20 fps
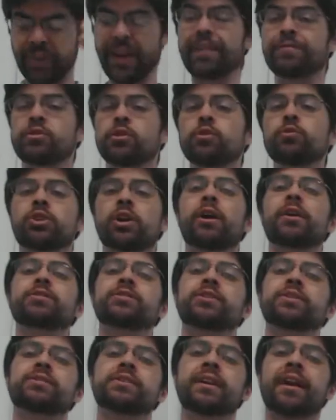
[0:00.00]
I have two
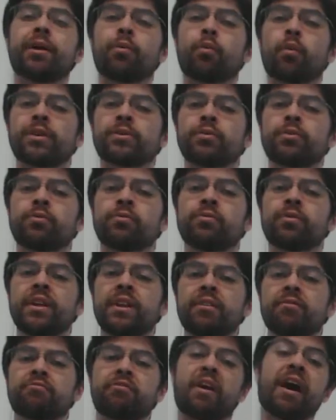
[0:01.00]
charges and I want to
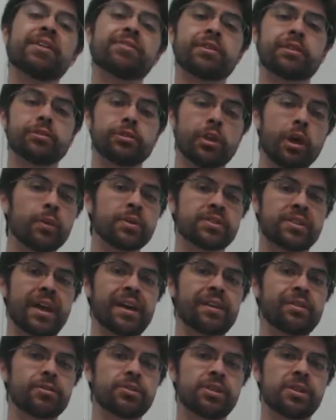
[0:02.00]
find the lowest
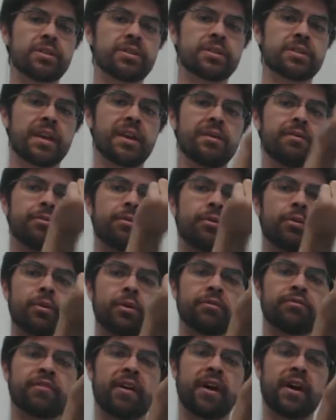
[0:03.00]
energy state
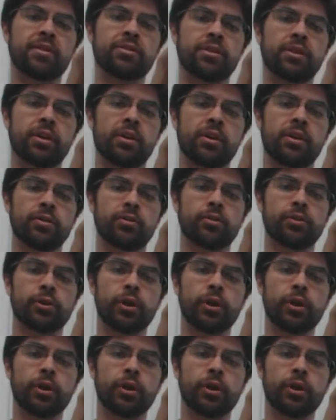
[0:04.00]
or find the